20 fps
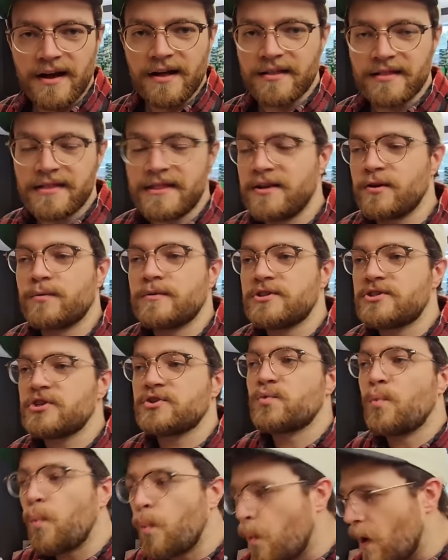there was
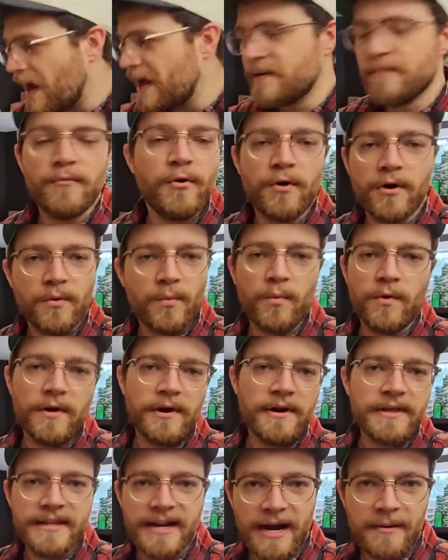just way more
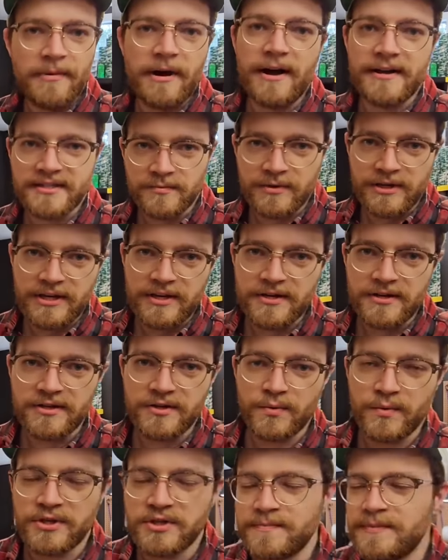work than I possibly could
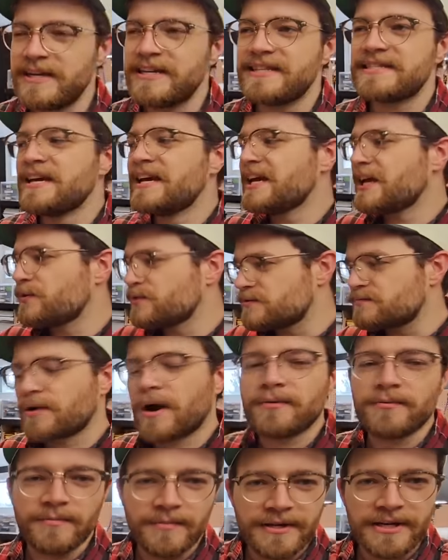do, which means it was
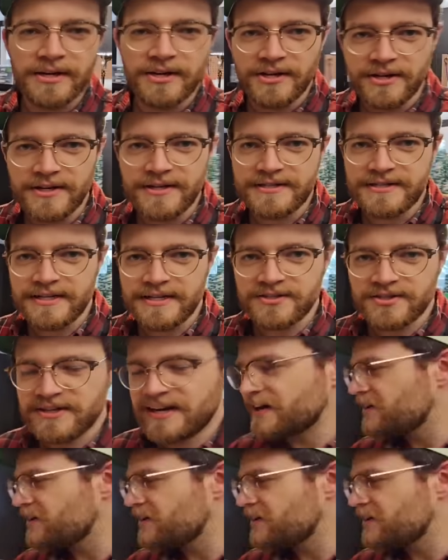probably a good decision. And